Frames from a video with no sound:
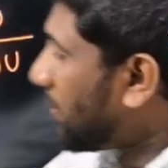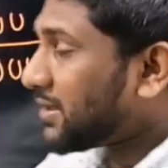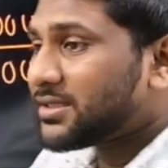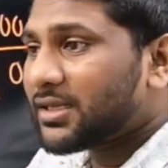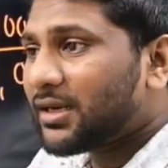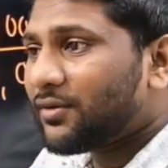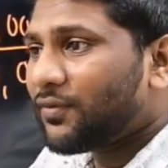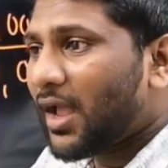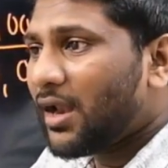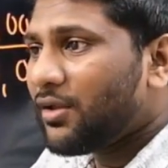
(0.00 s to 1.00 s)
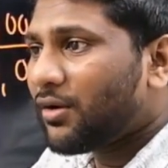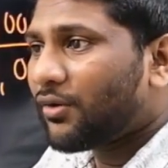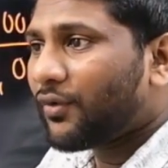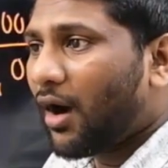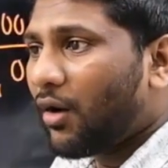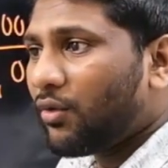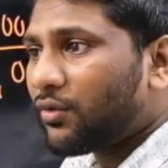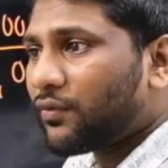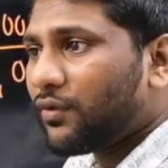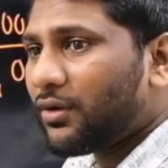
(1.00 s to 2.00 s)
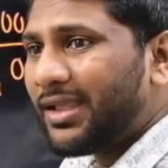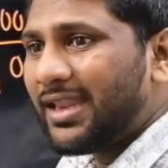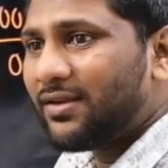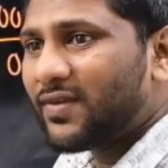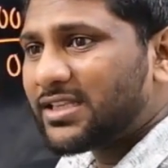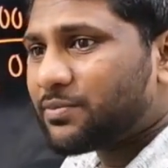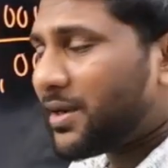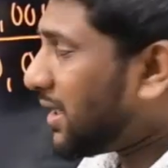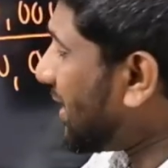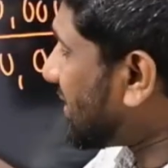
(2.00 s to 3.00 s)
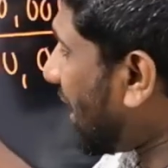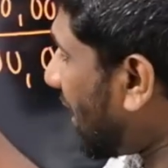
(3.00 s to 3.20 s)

Present value of outflow investment is